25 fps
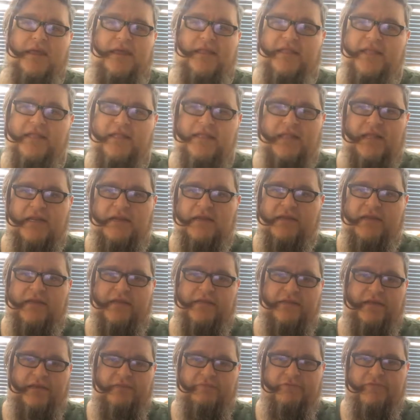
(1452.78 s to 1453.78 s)
I don't
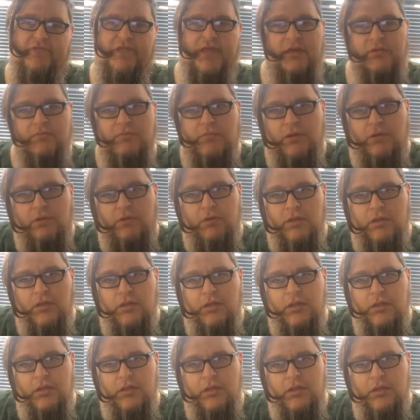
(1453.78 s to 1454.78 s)
got time for that, bro.
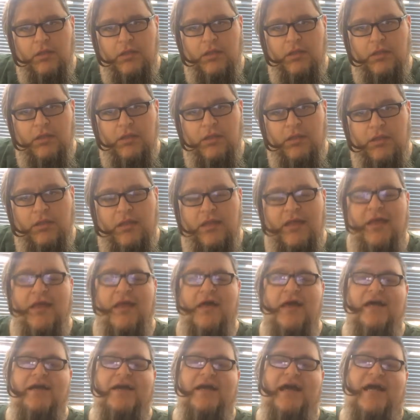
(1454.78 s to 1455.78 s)

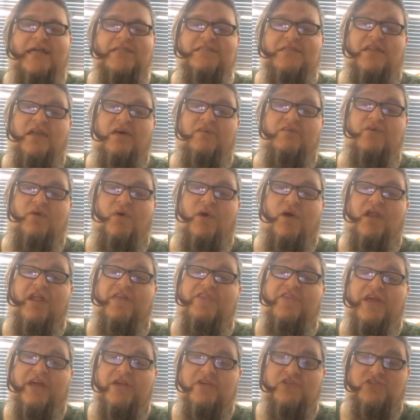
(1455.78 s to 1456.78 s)
Guys, I love you all, and I
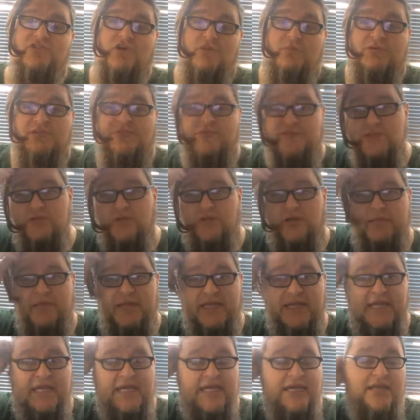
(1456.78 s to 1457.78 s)
thank you so much for joining
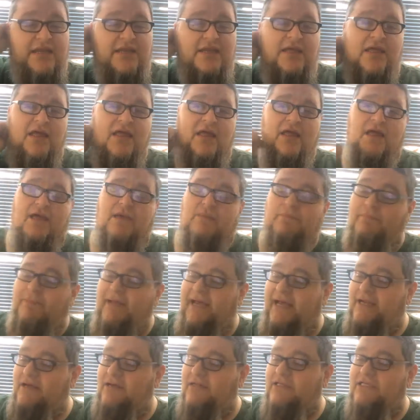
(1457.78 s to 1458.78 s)
me again.
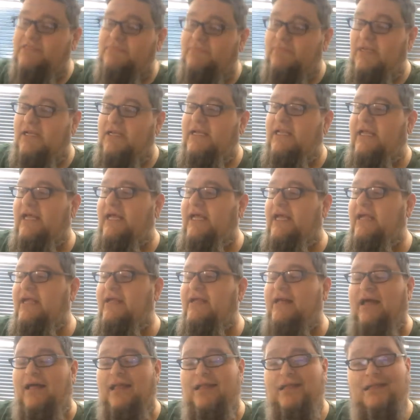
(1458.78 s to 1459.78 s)
Back on this
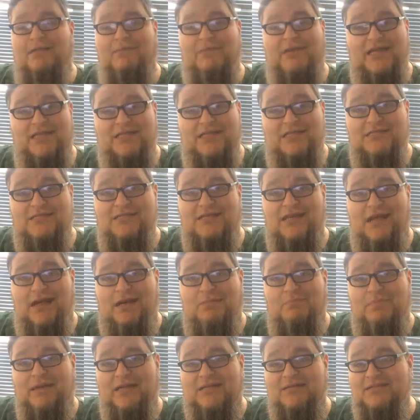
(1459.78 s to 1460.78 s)
Monday. Let me get this.
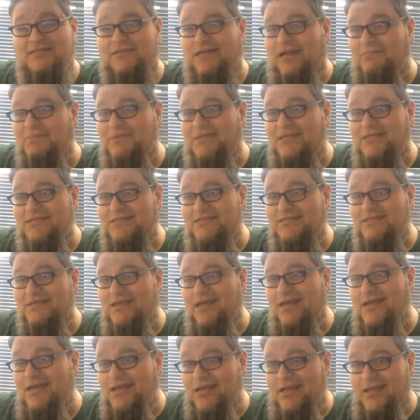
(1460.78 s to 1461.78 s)
I'm about to stop this,
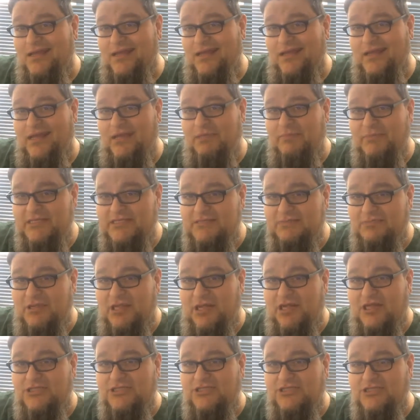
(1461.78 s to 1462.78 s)
eat me some
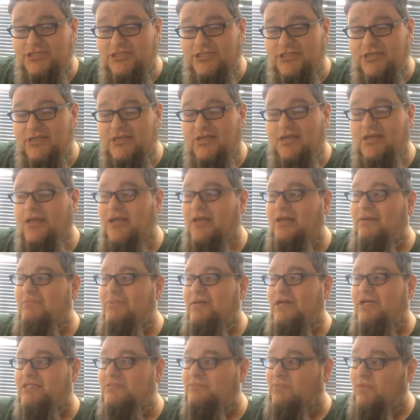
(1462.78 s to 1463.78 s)
lunch,
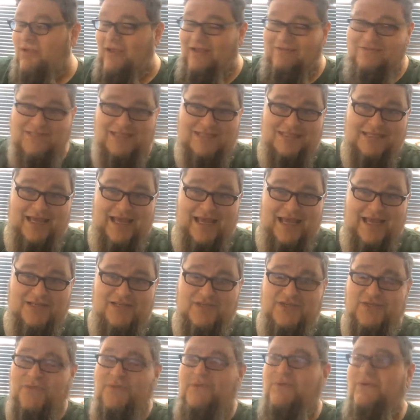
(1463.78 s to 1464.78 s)
because my wife says I
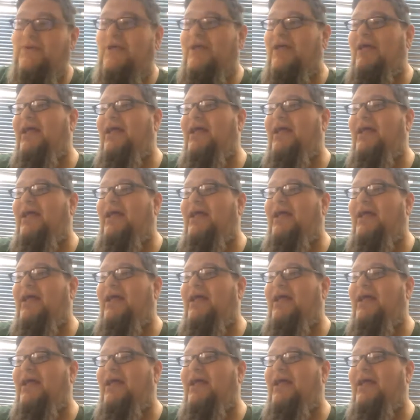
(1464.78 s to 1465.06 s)
had to.